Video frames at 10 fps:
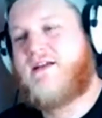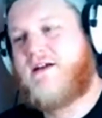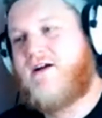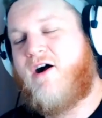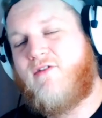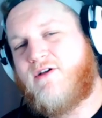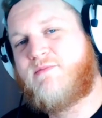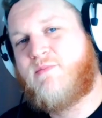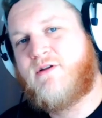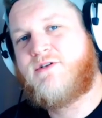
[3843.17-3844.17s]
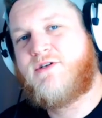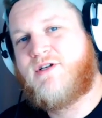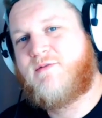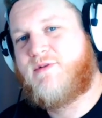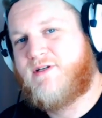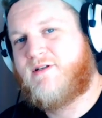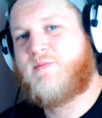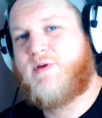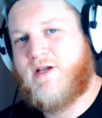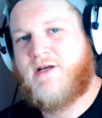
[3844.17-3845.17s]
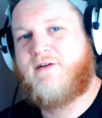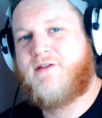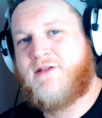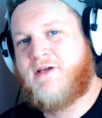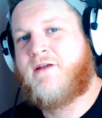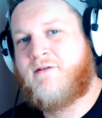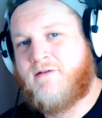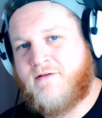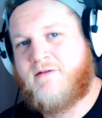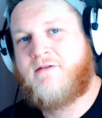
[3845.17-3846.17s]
All those sponsorship deals paid off in the end.